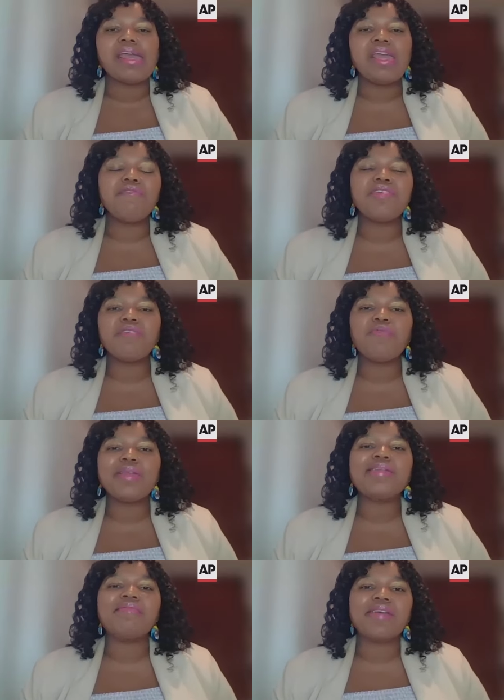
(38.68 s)
even if
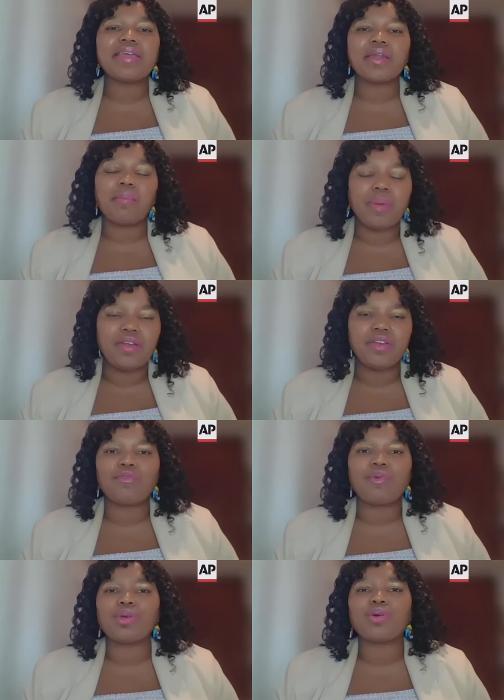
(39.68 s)
we never get a penny
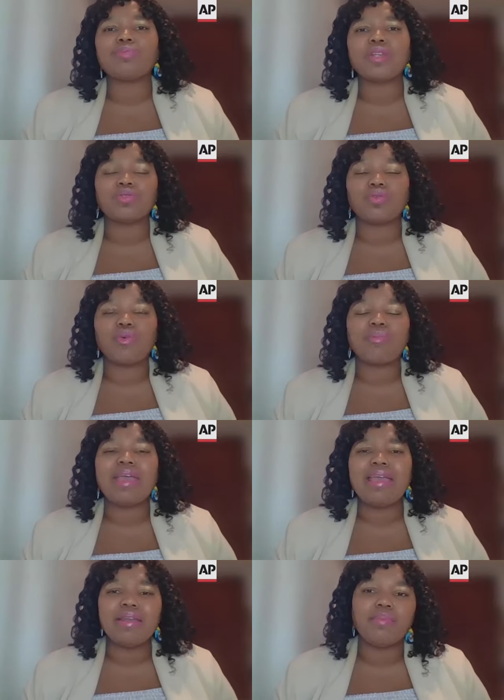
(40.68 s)
from the Guptas or
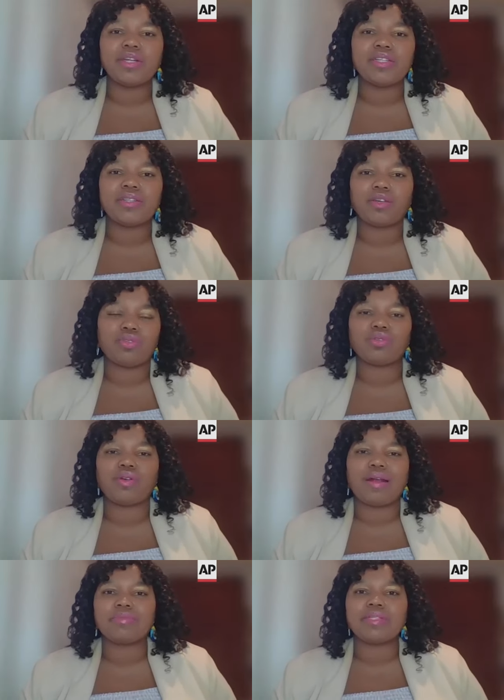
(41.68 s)
from anybody that was
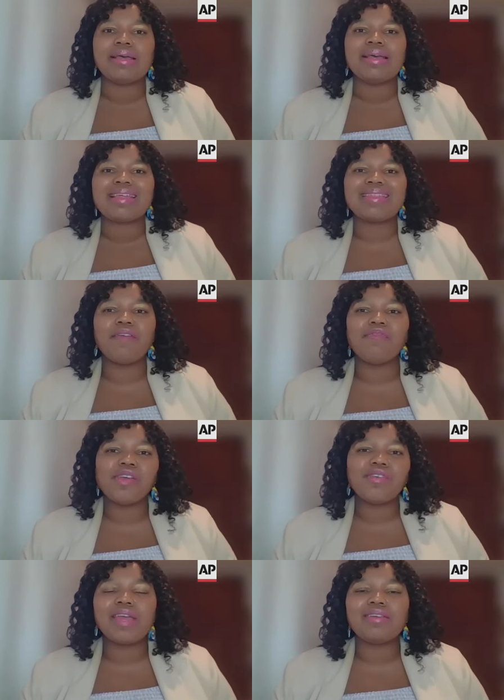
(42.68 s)
corrupt, their
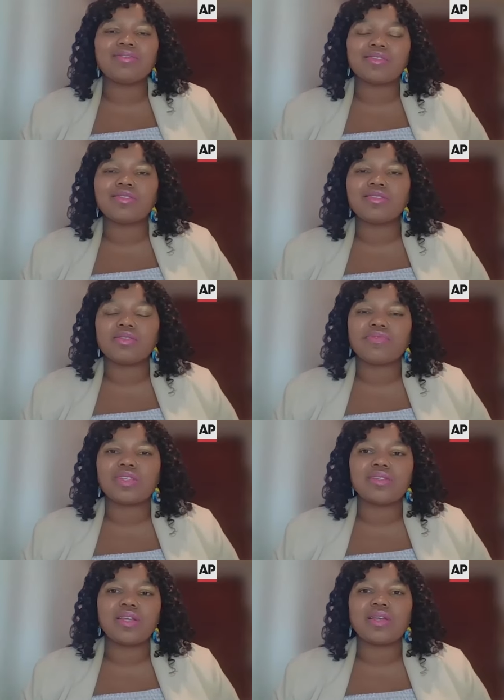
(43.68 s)
very existence of
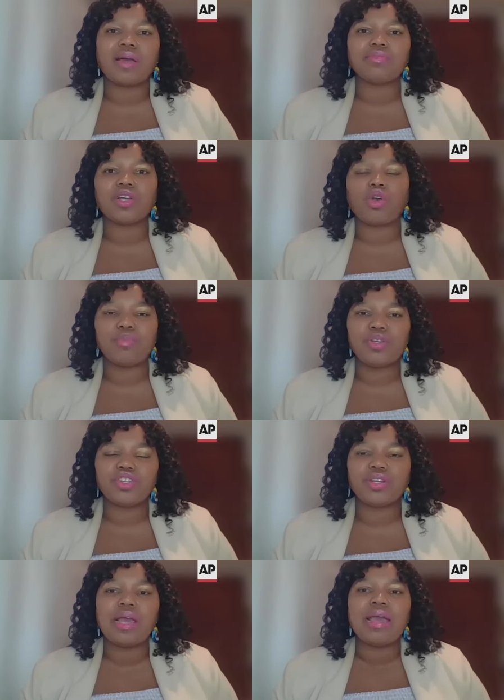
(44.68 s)
the State Capture
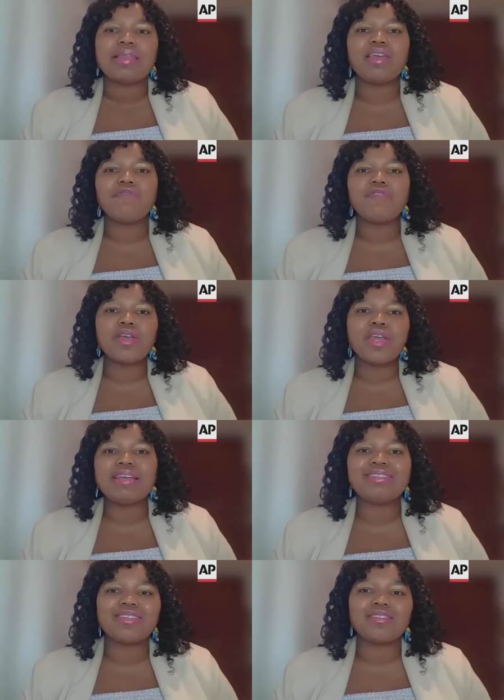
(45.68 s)
Commission, their very
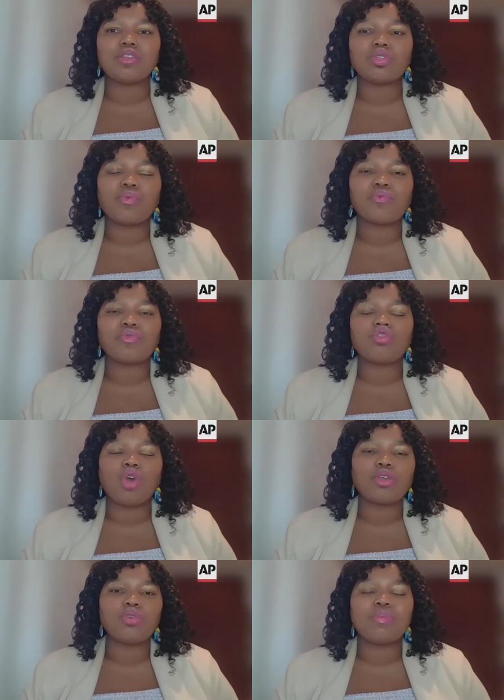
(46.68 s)
existence of
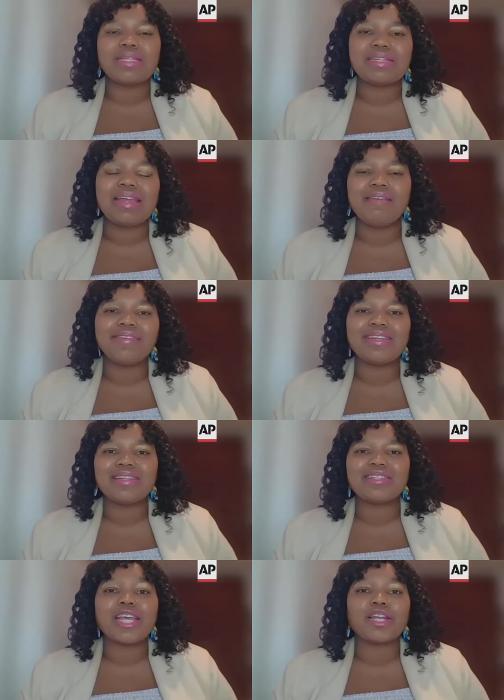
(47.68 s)
documented
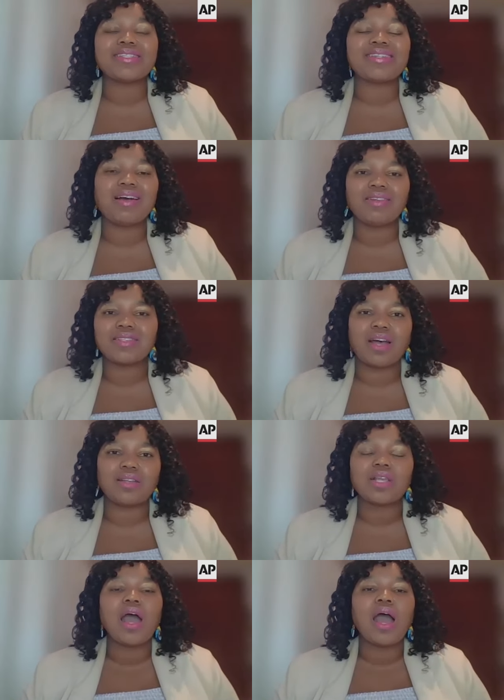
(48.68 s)
evidence that tells us